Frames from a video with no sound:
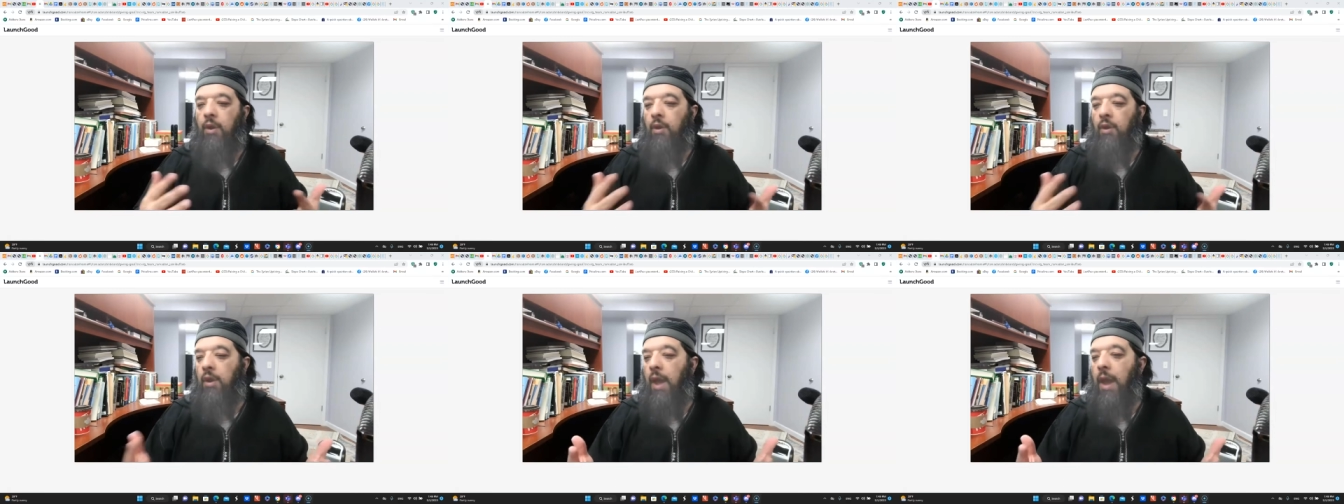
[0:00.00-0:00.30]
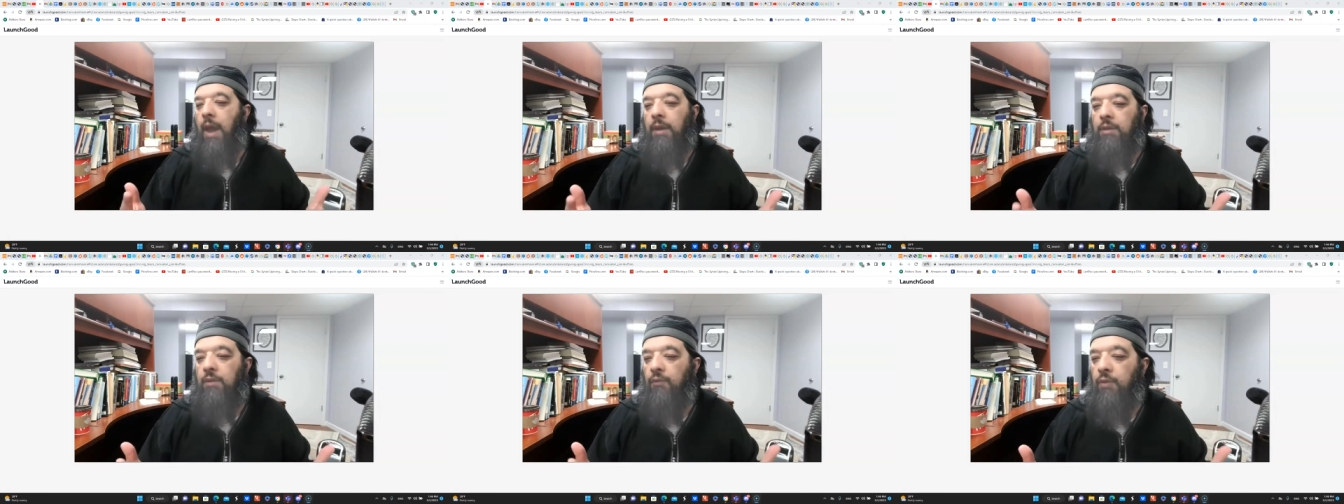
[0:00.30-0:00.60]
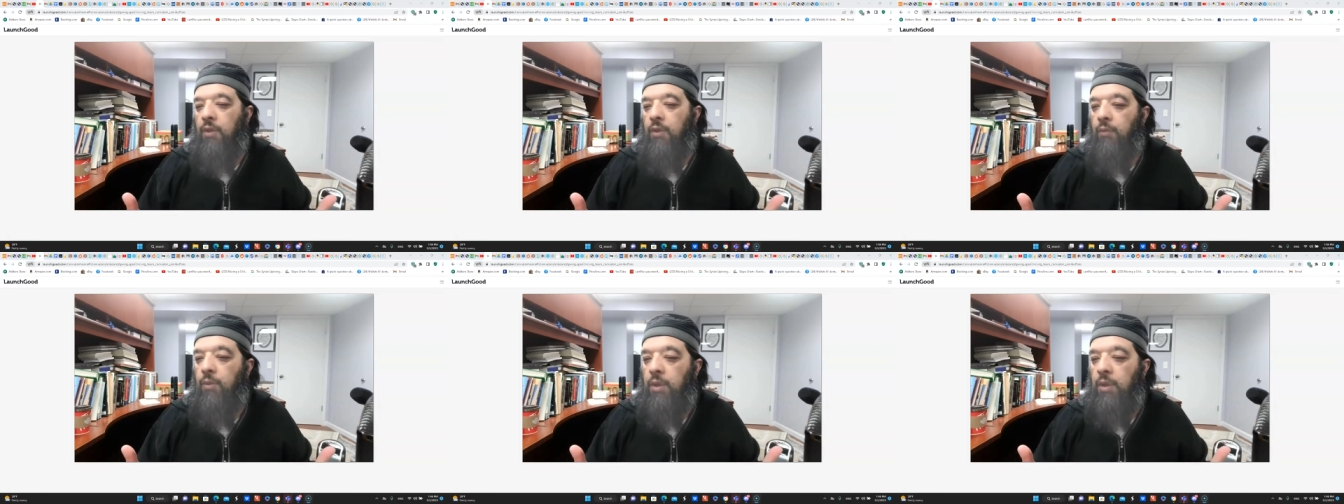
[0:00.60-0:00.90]
a very
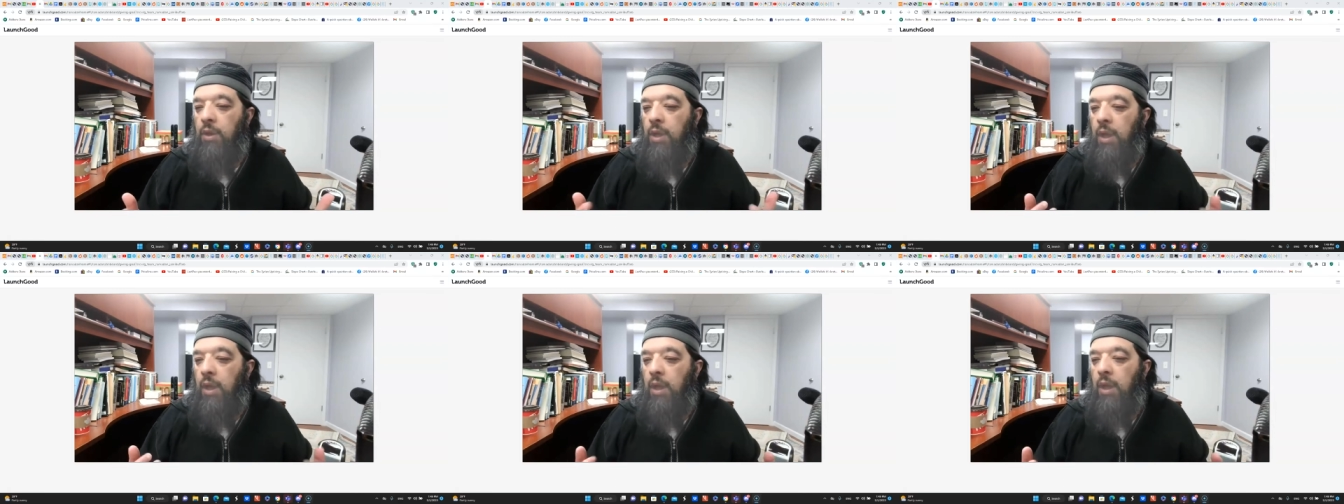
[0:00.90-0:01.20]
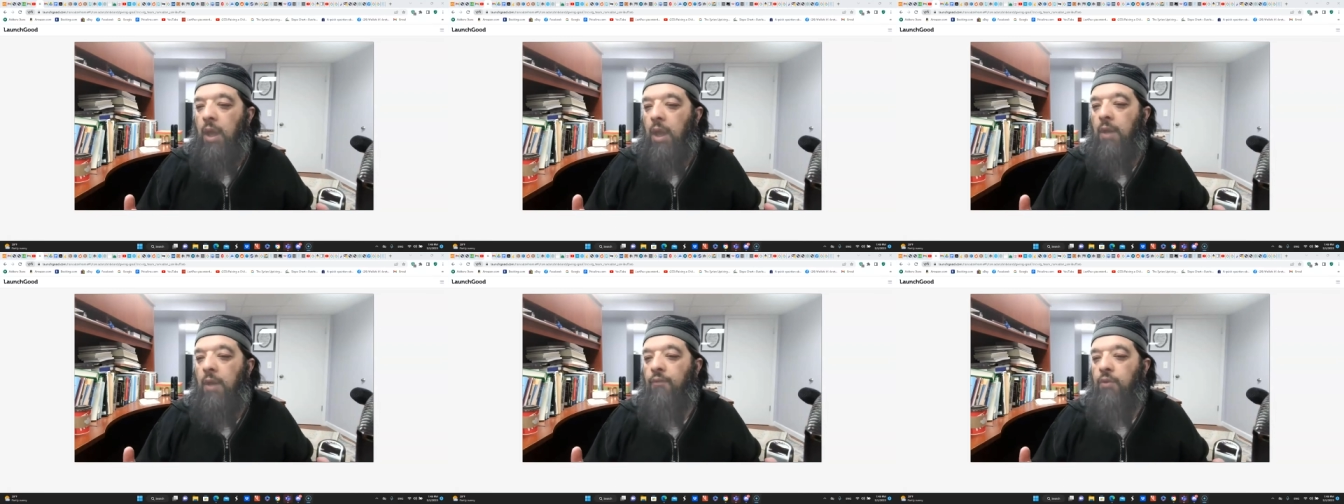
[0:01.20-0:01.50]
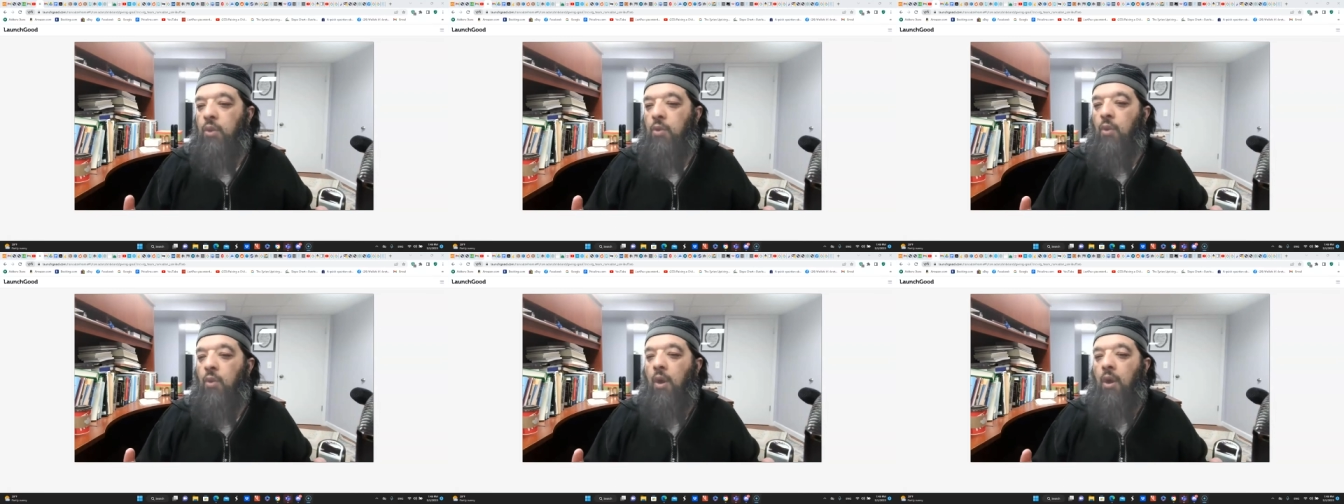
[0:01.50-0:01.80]
active community.
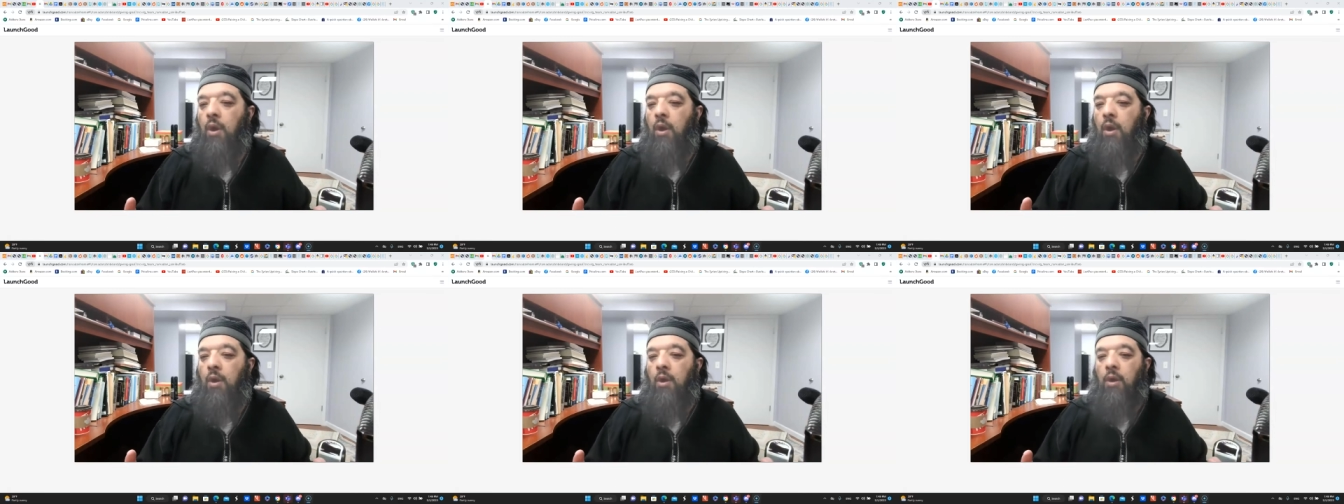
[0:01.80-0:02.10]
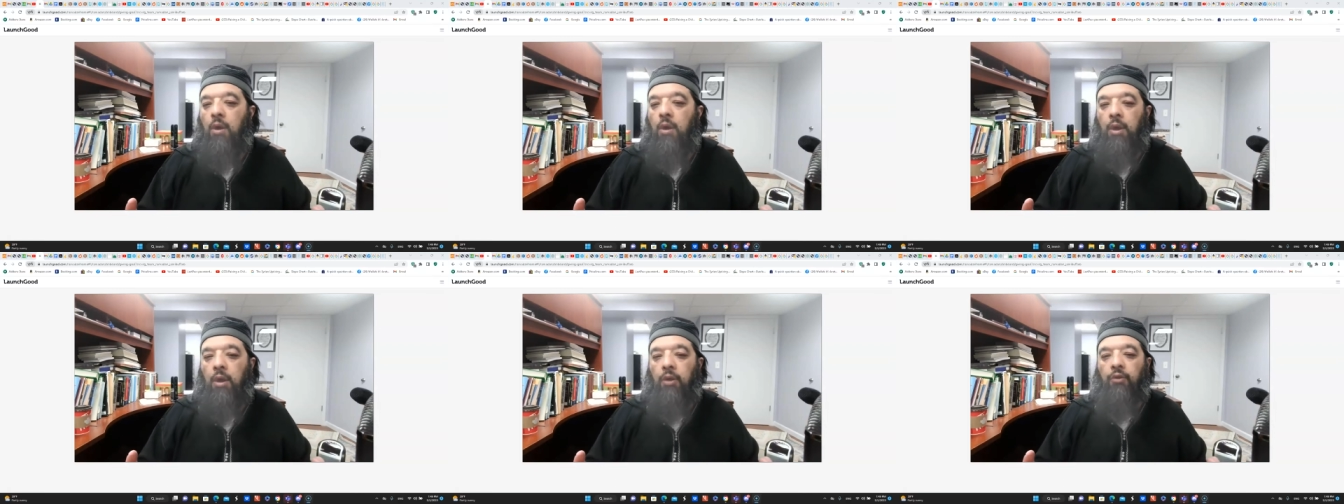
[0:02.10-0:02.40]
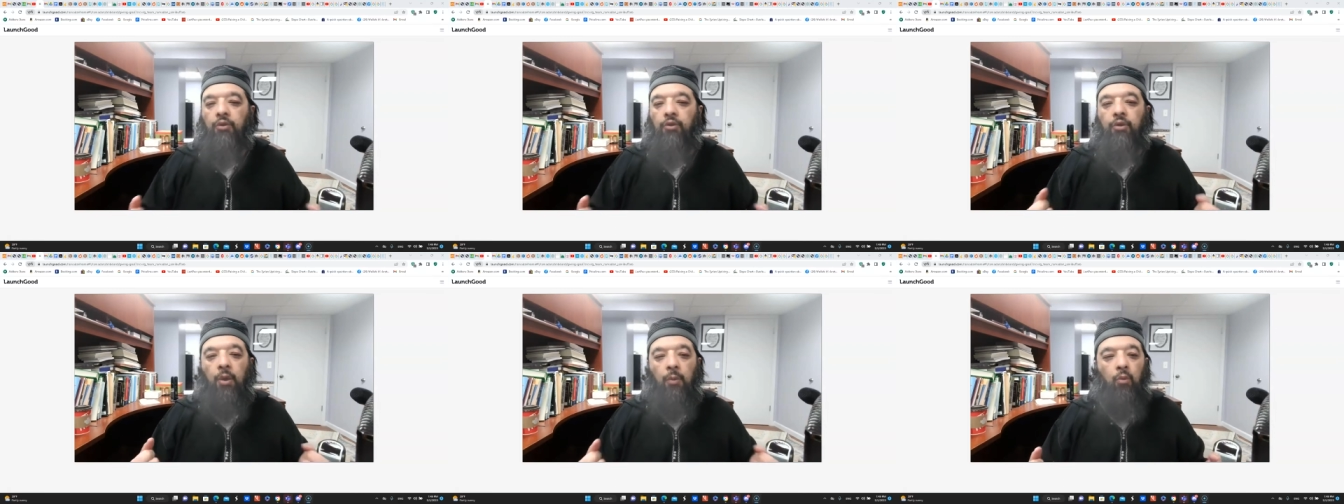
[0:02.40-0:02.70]
If you are
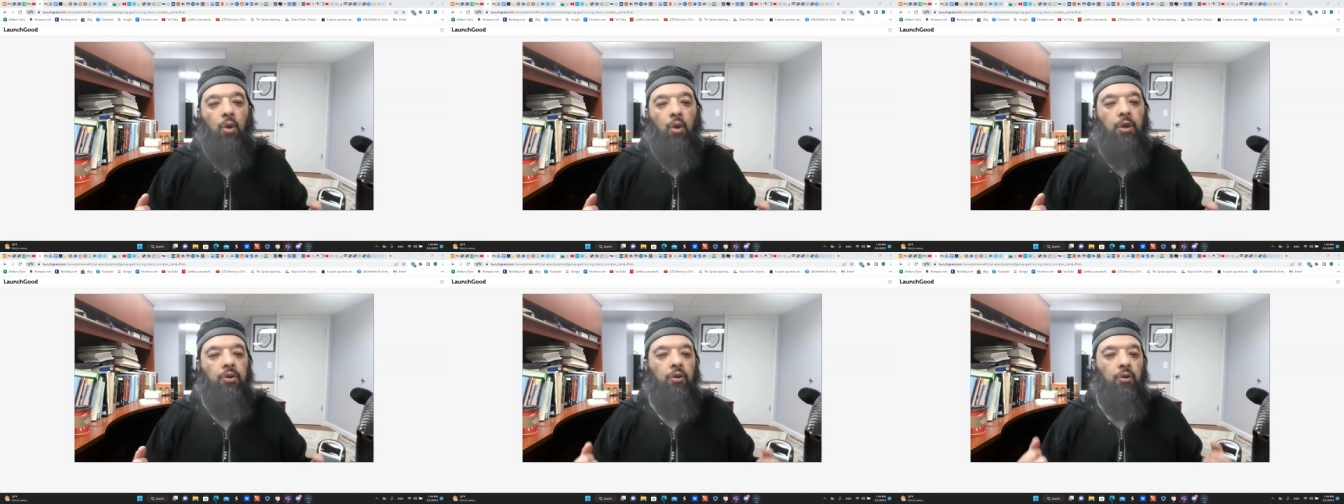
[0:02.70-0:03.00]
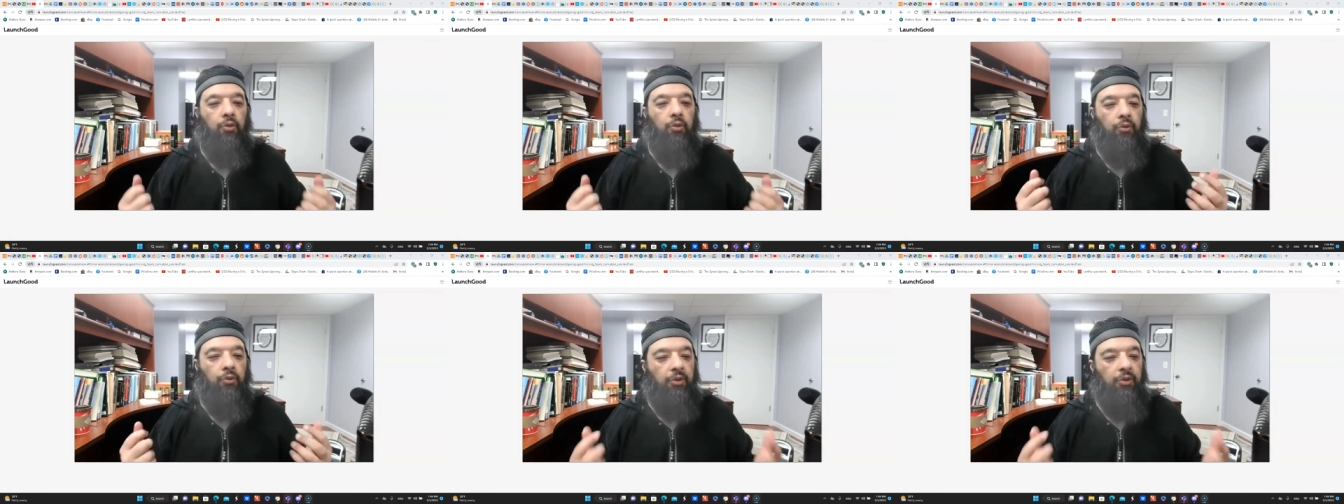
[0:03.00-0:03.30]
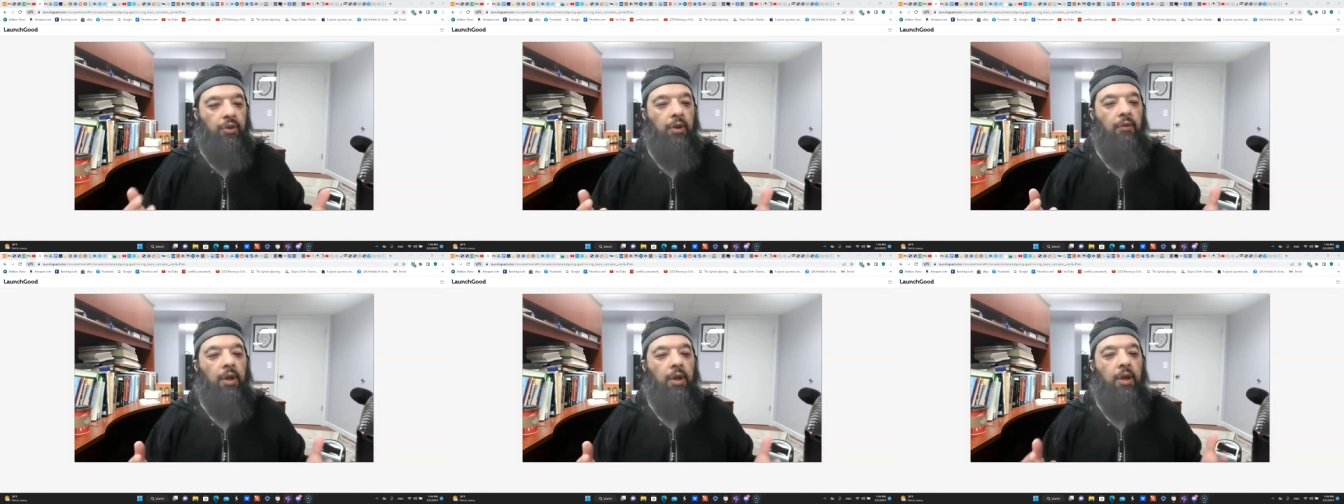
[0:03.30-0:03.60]
someone who's
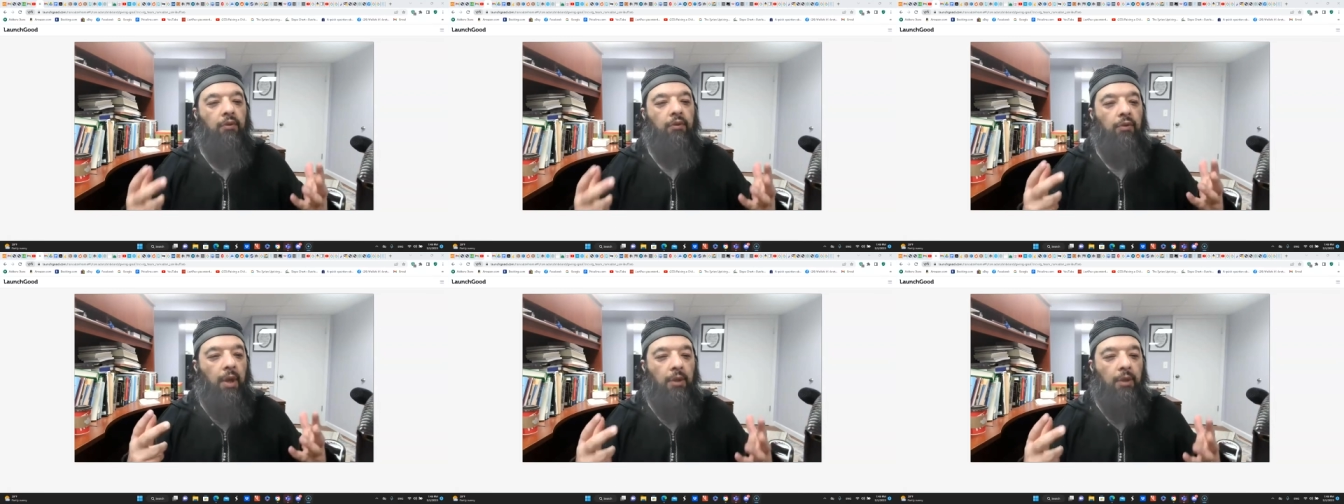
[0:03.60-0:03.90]
serious,